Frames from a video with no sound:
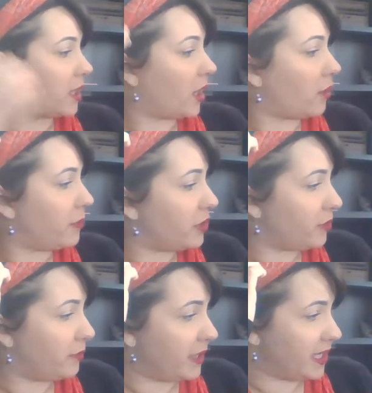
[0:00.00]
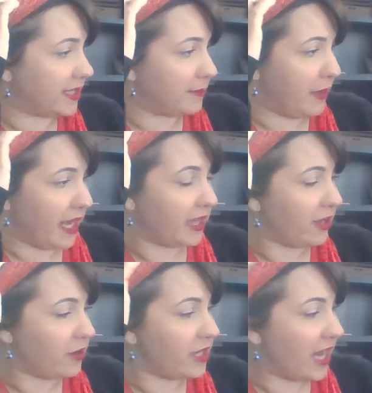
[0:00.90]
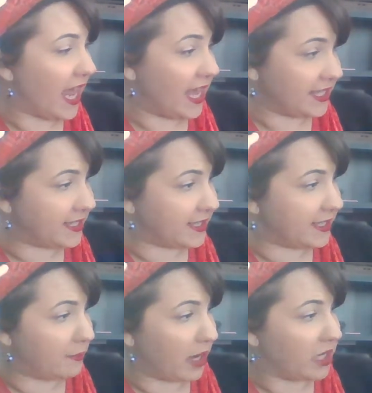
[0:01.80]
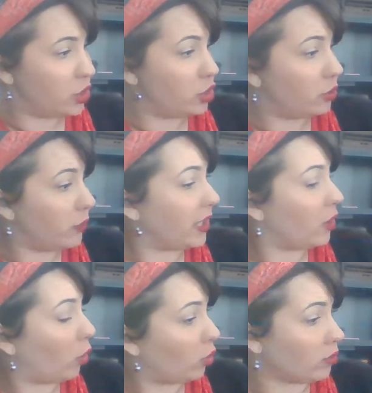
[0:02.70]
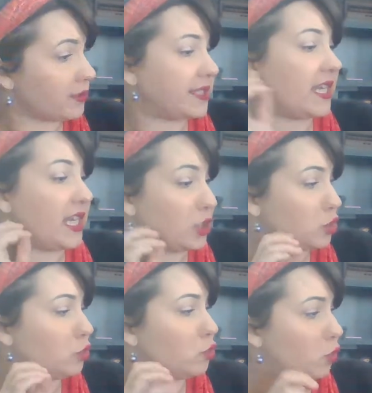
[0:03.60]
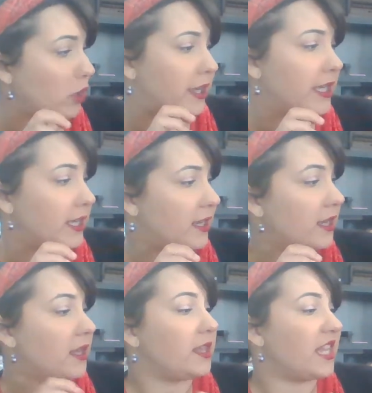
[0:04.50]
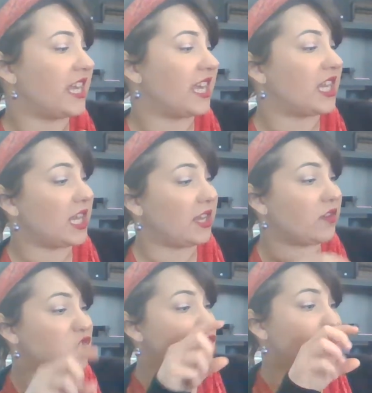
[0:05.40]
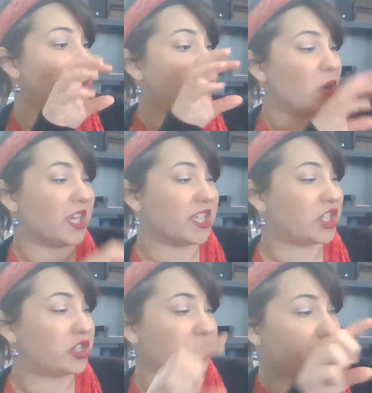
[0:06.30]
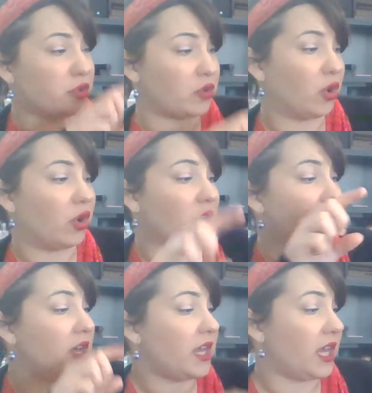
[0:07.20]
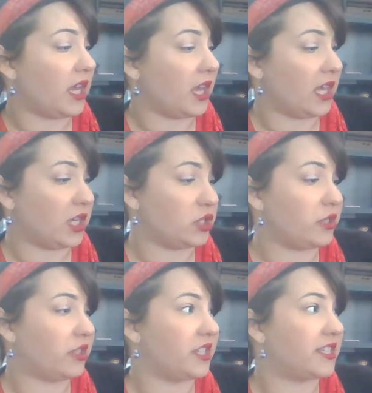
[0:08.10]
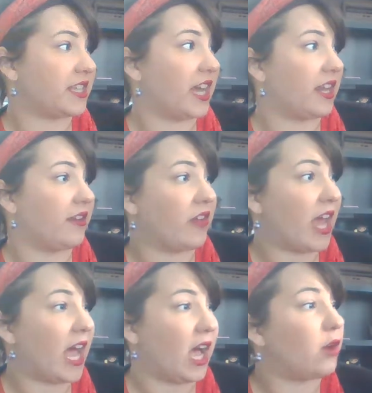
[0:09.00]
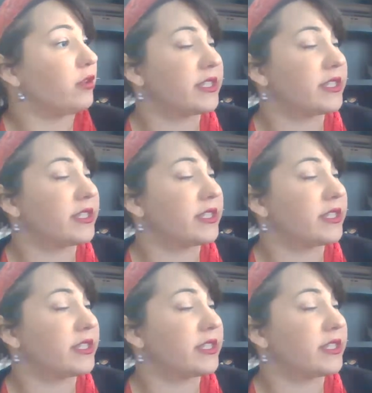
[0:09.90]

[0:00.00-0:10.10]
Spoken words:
Carpenter bees make their nests by chewing holes into wood. They can even chew a circle into the side of a house.